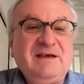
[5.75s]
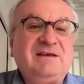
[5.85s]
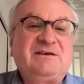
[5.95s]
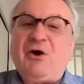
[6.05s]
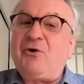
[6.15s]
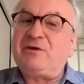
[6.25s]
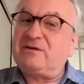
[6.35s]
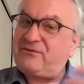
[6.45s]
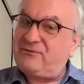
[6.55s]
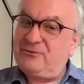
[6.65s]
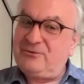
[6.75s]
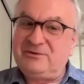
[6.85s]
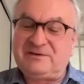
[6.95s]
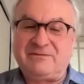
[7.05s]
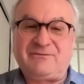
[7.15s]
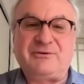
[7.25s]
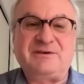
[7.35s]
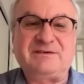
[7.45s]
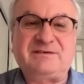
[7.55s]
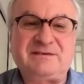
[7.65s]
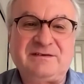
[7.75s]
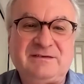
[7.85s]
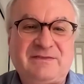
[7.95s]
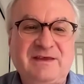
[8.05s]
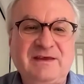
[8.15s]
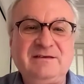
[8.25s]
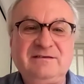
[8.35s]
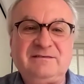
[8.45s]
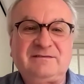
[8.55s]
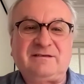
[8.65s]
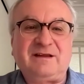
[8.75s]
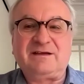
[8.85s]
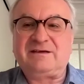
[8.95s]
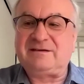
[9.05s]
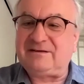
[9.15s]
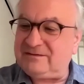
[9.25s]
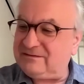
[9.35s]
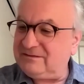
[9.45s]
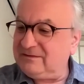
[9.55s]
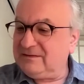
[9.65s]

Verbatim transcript: and going through different uh, things like uh,